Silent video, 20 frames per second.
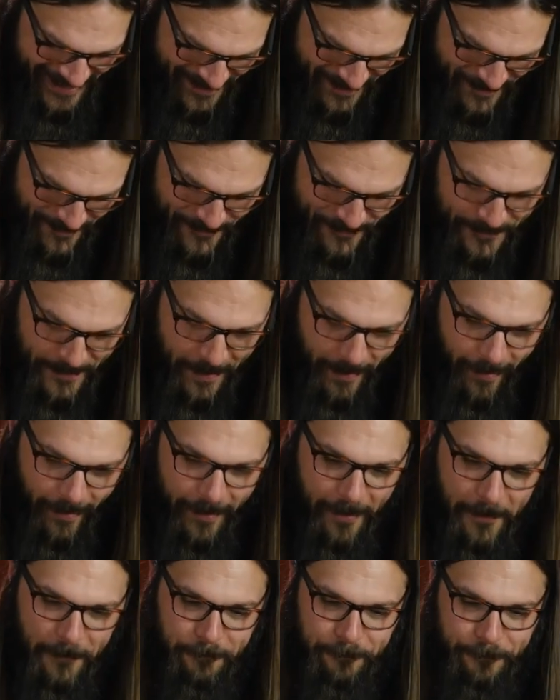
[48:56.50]
Yes.
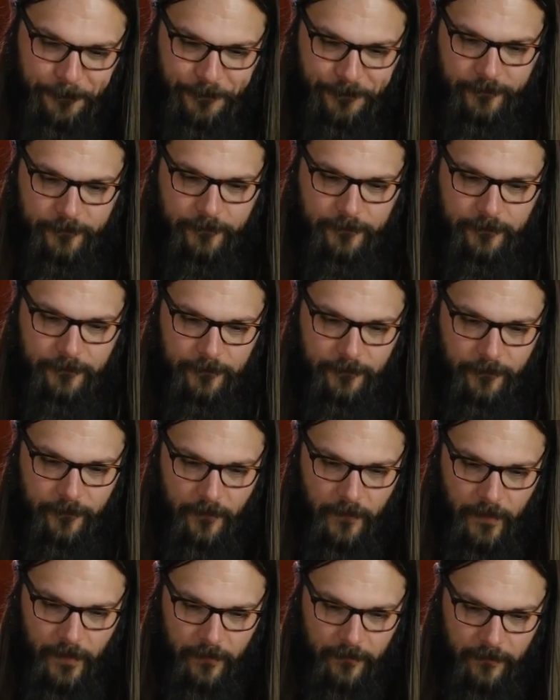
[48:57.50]

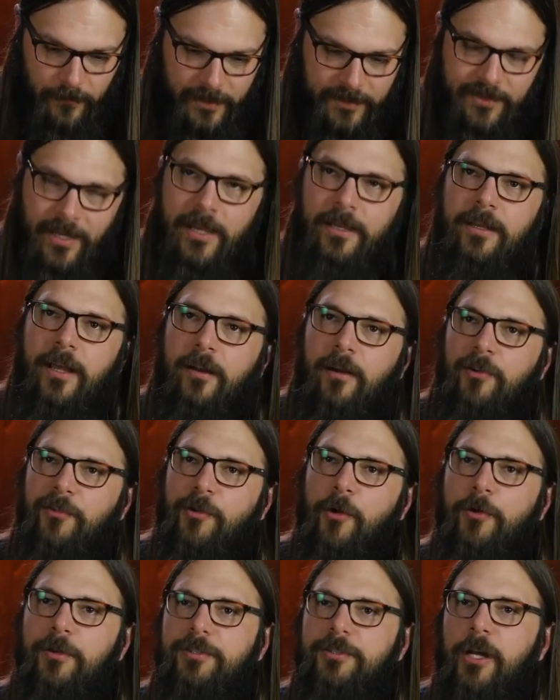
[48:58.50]
Let's head to
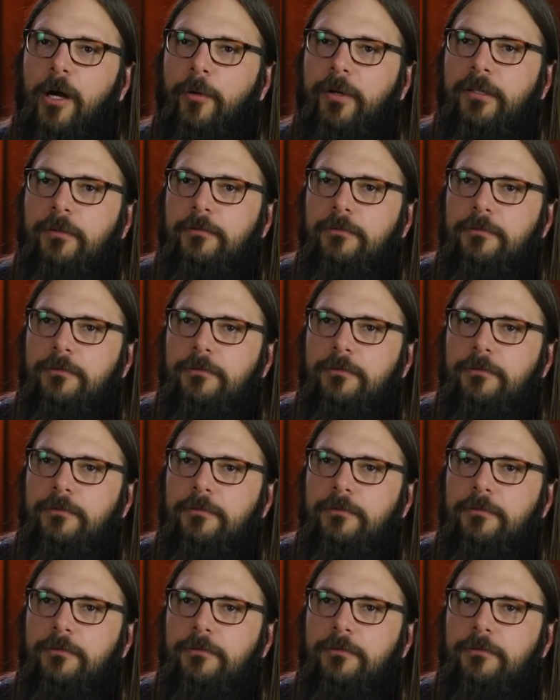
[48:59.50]
Arizona, shall we?